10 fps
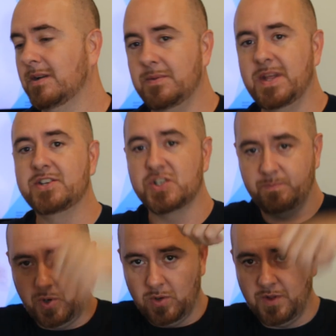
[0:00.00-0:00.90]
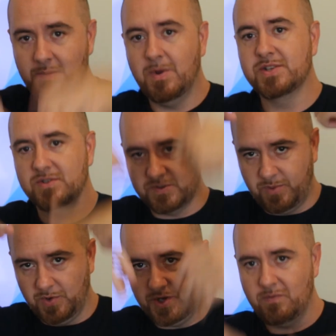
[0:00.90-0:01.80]
And then just pull on their muscles.
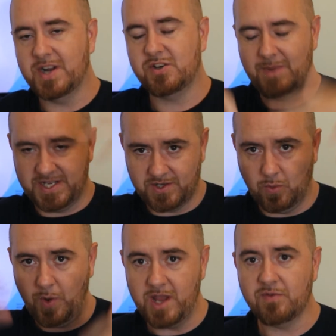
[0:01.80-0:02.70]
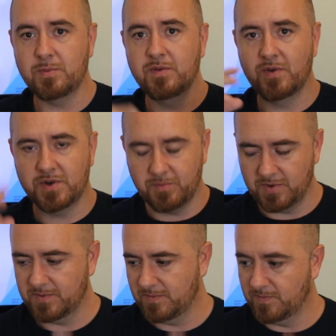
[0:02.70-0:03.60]
Pull the erector mass away from the
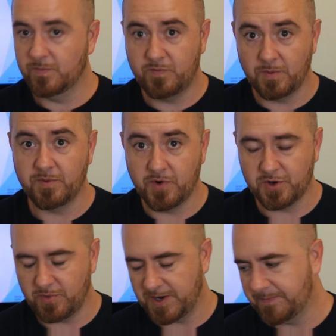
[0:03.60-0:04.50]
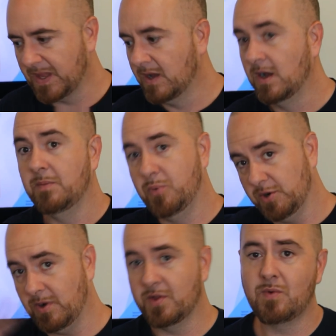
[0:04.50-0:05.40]
vertebra, from the vertebrae. Put
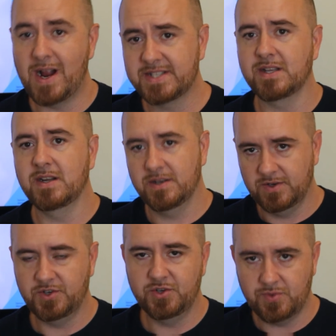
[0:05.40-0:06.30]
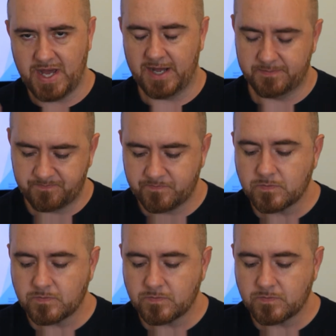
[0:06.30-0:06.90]
them on the right side. Do that.